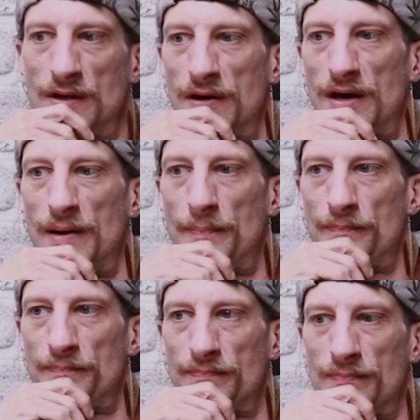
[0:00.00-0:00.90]

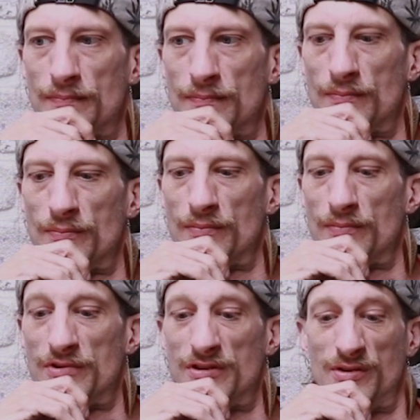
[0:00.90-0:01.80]
Um,
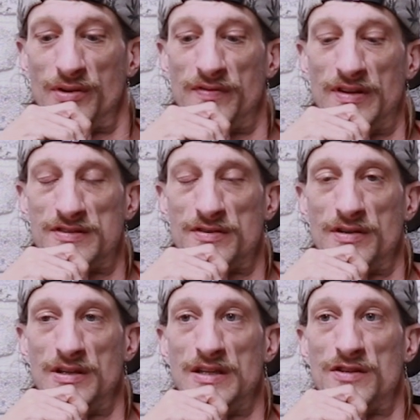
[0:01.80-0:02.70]
not even
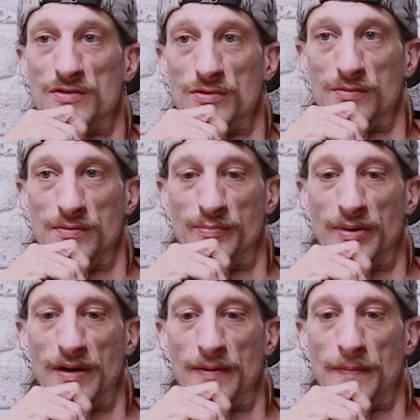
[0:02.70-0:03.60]
necessarily need at all.
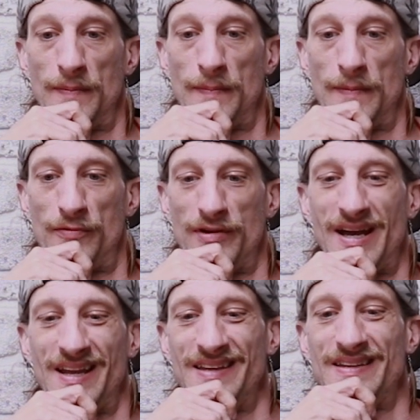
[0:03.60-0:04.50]
But the
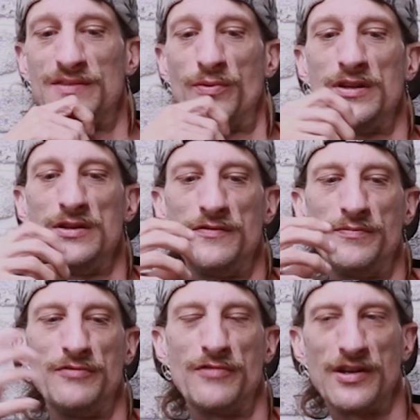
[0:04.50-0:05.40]
reality is when
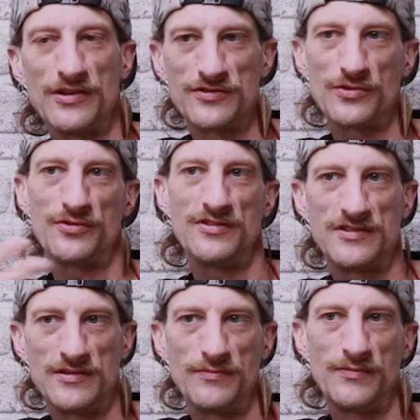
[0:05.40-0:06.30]
you've been running a soil
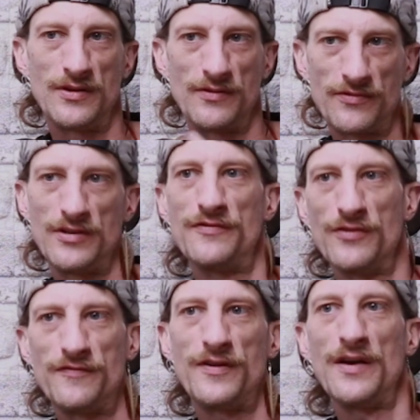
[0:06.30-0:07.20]
system, you know, three,
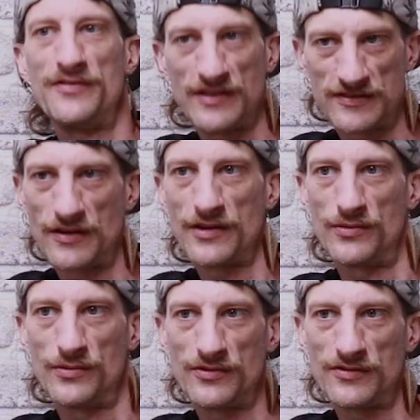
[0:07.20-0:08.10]
four, five, six
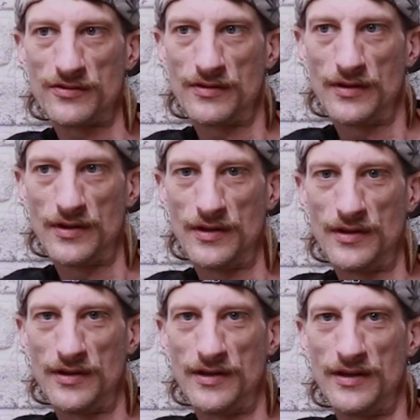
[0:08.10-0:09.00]
cycles,
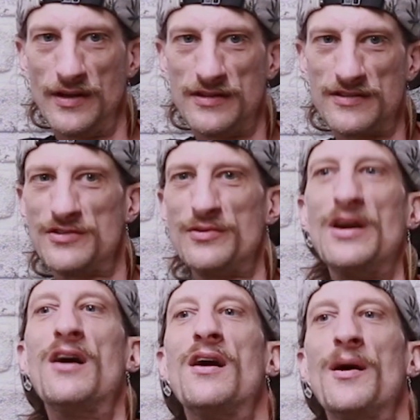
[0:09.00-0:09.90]
it doesn't do any
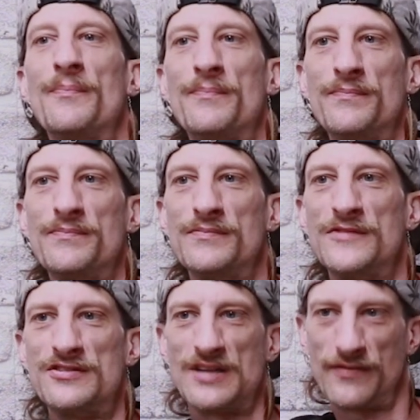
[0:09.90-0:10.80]
harm
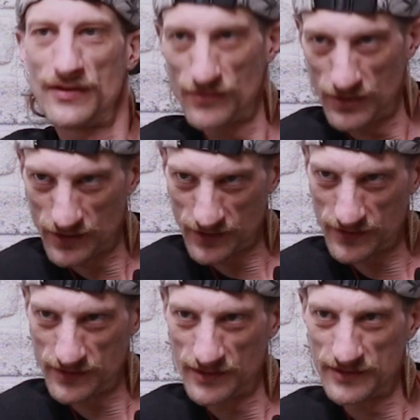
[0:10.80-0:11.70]
just to have a little look
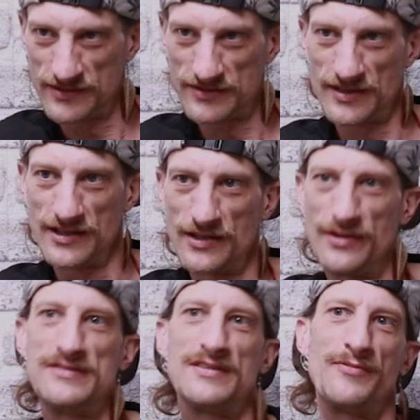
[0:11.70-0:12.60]
and just say, you know,
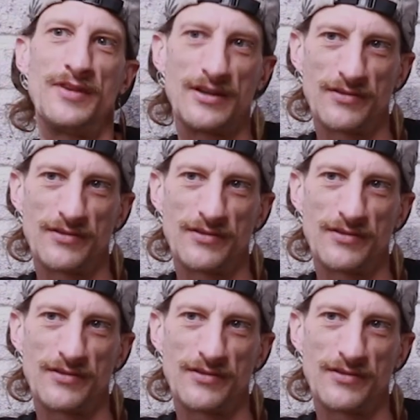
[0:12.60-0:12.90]
is something